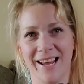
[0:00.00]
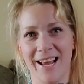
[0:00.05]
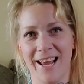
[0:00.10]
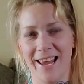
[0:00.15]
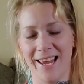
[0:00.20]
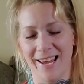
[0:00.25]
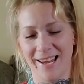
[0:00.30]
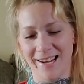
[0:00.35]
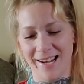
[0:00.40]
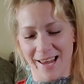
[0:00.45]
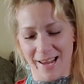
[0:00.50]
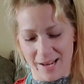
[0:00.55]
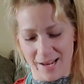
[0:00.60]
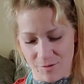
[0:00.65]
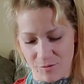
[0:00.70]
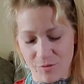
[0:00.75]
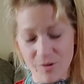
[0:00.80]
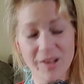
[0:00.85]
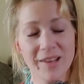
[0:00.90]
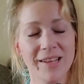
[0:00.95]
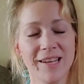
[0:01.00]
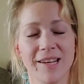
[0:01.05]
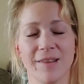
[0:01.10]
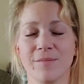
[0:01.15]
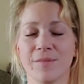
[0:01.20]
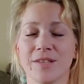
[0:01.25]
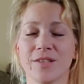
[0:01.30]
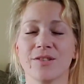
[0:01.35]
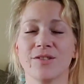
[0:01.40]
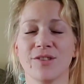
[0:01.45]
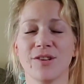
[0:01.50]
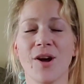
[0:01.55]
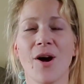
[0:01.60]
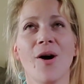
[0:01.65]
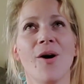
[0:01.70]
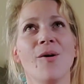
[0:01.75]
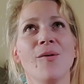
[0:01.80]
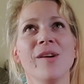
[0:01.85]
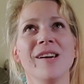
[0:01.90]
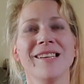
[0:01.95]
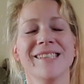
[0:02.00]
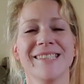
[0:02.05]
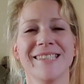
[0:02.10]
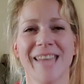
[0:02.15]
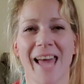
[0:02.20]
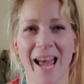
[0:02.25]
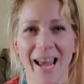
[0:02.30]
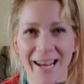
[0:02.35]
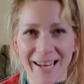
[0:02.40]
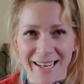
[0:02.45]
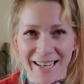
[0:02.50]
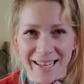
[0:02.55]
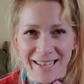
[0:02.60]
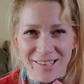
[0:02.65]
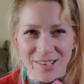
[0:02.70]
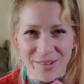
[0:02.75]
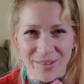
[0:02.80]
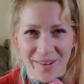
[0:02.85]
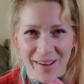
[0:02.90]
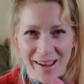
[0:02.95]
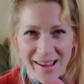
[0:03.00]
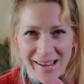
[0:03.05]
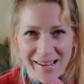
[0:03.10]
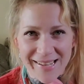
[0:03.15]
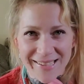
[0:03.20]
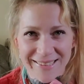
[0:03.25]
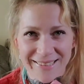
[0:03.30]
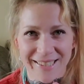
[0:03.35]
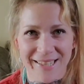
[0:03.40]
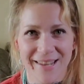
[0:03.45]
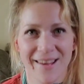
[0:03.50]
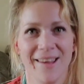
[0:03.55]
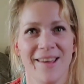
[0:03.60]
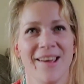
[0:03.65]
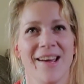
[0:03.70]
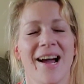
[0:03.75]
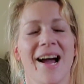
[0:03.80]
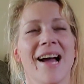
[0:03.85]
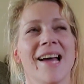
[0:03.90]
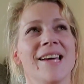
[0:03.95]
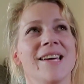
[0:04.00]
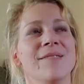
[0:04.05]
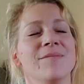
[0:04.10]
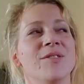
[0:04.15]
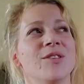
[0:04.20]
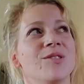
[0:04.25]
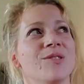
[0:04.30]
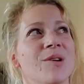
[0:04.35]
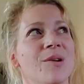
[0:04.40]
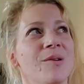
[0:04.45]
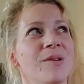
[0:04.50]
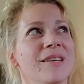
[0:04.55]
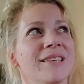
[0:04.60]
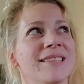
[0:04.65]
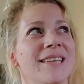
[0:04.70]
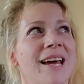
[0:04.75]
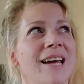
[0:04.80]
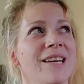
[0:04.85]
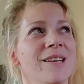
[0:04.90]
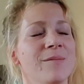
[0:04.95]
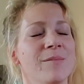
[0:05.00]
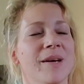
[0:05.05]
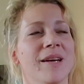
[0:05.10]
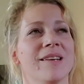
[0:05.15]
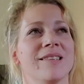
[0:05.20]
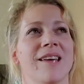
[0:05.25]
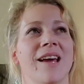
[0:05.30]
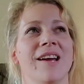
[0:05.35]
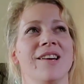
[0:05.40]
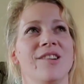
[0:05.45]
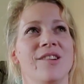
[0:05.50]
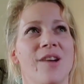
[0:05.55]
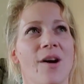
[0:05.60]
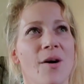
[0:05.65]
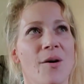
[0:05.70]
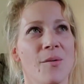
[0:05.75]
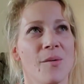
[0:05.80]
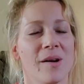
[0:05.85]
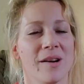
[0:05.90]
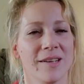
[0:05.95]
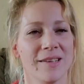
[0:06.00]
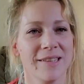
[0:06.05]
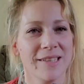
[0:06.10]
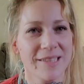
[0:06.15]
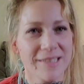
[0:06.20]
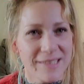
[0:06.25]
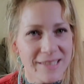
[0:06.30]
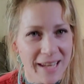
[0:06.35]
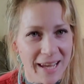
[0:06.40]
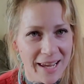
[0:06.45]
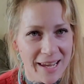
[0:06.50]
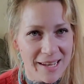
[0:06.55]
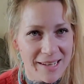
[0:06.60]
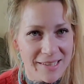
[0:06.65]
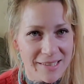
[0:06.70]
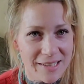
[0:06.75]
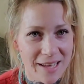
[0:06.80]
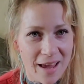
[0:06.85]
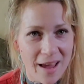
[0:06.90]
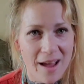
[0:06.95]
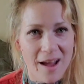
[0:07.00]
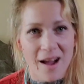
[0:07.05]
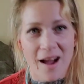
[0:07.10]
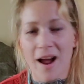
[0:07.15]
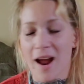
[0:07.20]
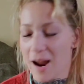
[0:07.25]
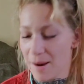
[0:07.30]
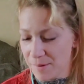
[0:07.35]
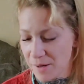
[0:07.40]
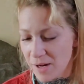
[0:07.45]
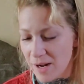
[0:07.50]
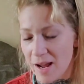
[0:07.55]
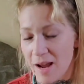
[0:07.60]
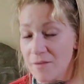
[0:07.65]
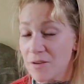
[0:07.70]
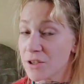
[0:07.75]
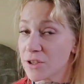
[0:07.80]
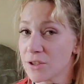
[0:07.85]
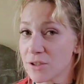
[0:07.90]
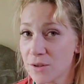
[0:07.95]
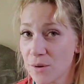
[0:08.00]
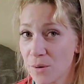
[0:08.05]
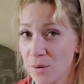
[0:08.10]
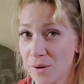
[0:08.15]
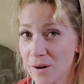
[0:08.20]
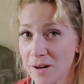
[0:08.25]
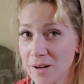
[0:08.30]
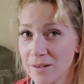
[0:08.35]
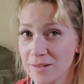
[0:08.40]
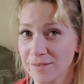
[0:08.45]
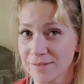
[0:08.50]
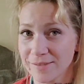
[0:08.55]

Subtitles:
And I really am so excited, you guys. I am so excited because I know one of these days I'm going to have a store.